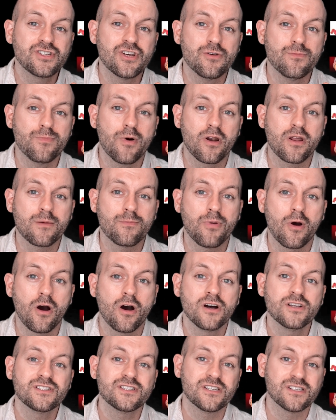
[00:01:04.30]
2 body
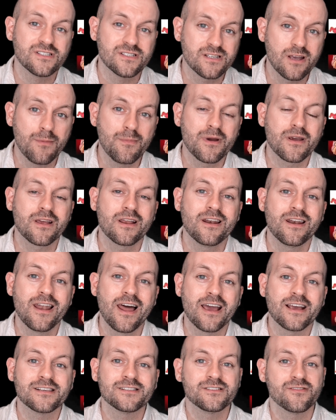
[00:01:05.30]
parts, the stomach and
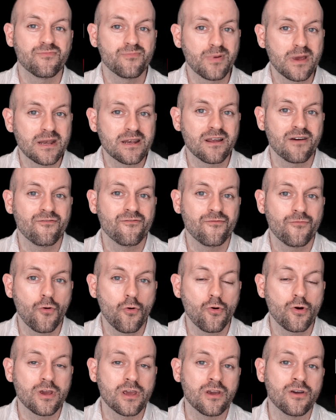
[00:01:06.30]
legs, have been done
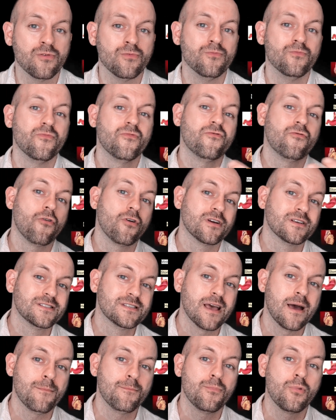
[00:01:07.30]
for you. For
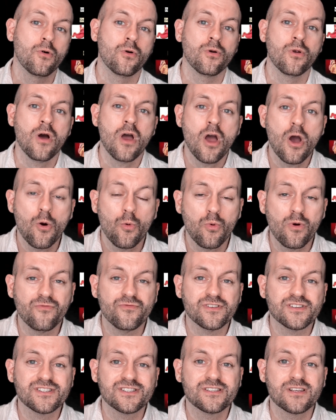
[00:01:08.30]
example, with
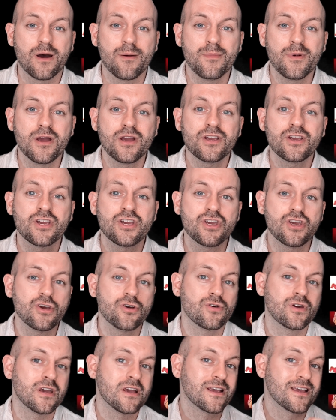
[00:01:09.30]
the stomach,
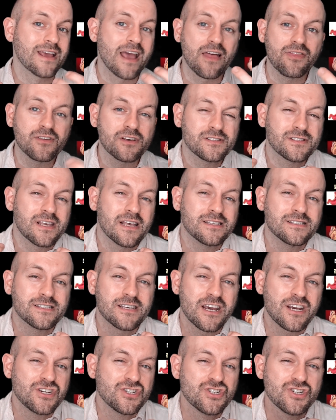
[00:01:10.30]
you can get the
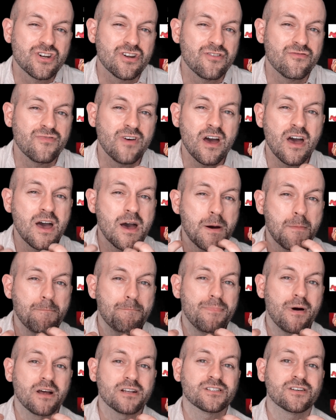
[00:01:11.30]
sensation of
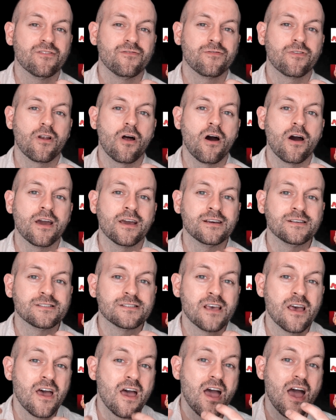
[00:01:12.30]

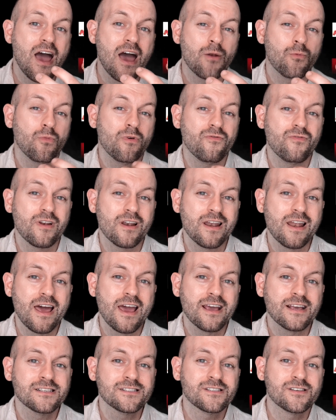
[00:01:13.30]
butterflies, and with the
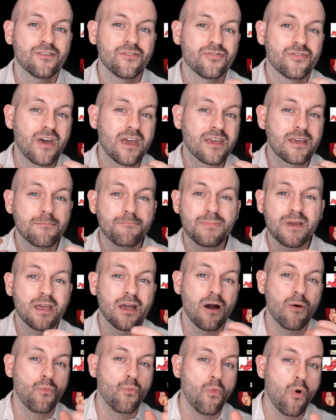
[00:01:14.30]
legs, they can
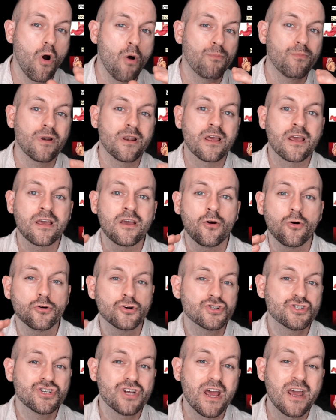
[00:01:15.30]
become wobbly or
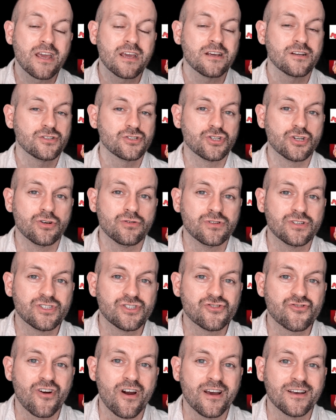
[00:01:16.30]
shake due to
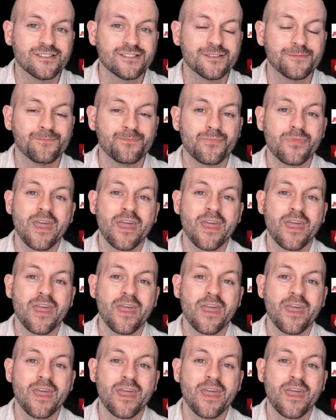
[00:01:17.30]
stress.